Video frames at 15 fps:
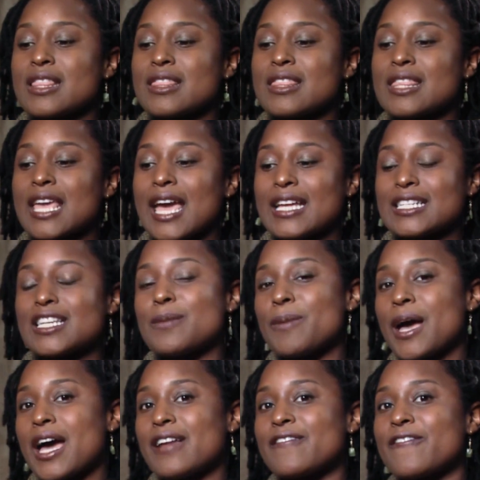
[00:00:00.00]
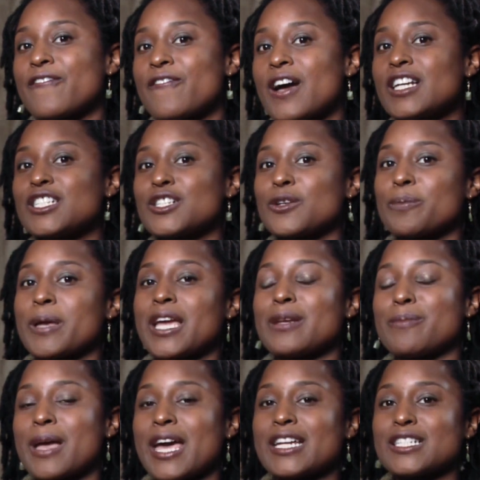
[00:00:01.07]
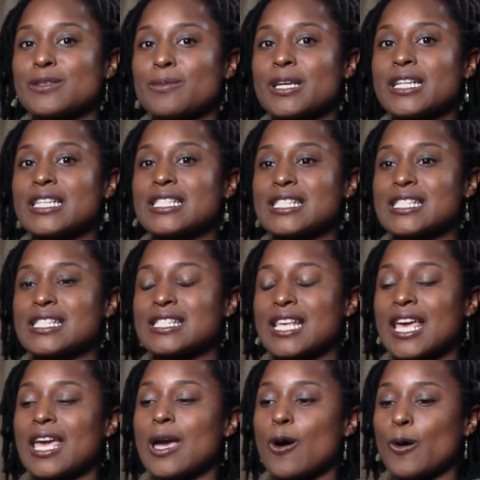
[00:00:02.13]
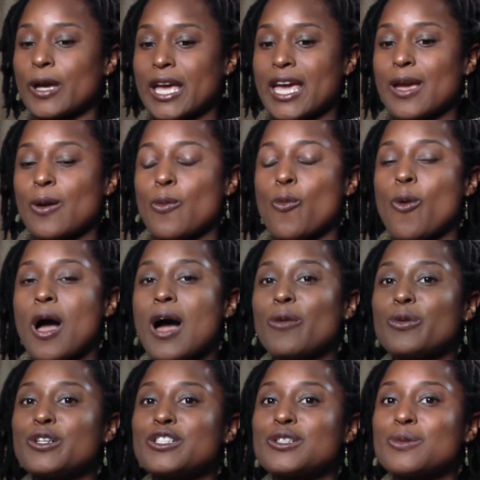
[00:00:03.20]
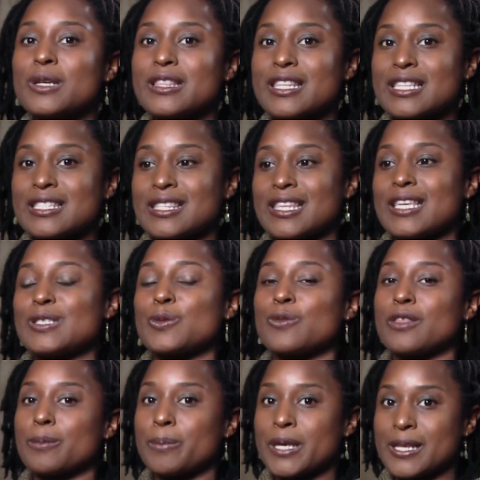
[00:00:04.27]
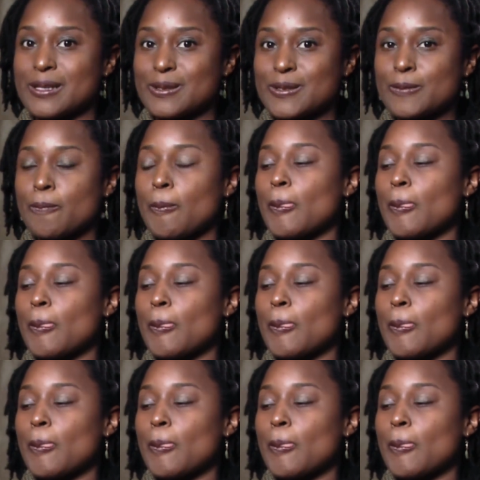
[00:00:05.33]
The idea behind functional pain management is to say, okay, while we're doing these things with the pills,